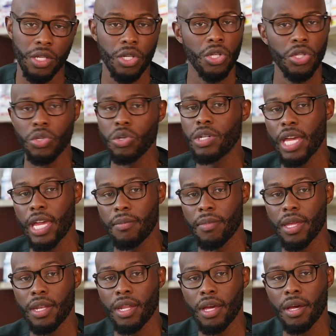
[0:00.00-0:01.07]
you name
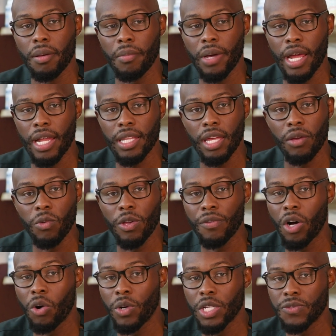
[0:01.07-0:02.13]
it. But I think we've
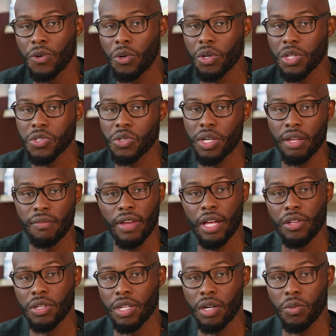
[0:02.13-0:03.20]
always focused on the
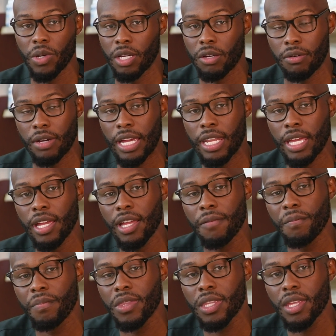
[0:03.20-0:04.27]
value that we're creating.
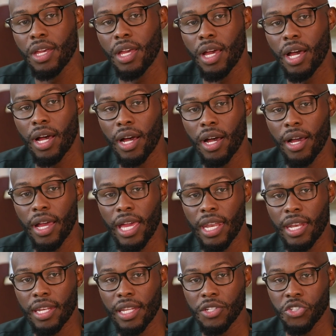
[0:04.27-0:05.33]

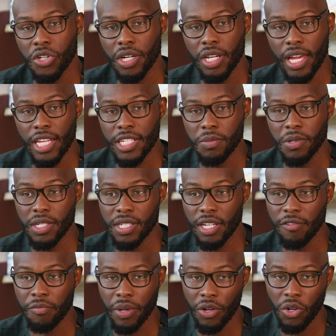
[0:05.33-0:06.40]
And the journey has been tough,
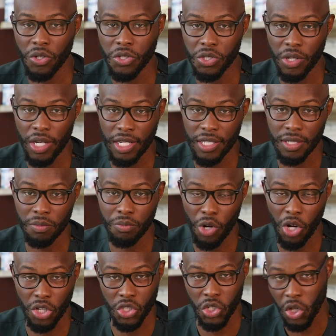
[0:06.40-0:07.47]
but also it's
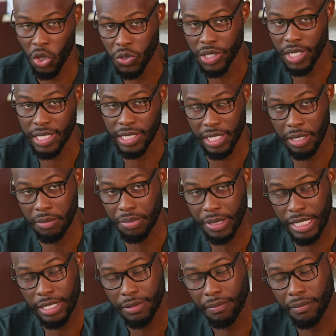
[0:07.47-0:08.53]
brought us closer as a company.